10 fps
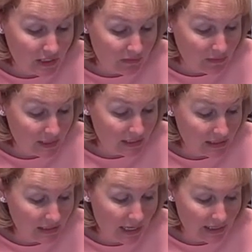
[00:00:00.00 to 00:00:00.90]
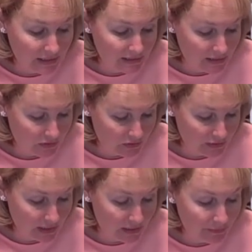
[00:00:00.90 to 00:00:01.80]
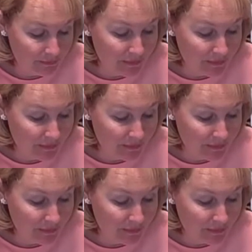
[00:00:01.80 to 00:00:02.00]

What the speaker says: infamous in the island's history.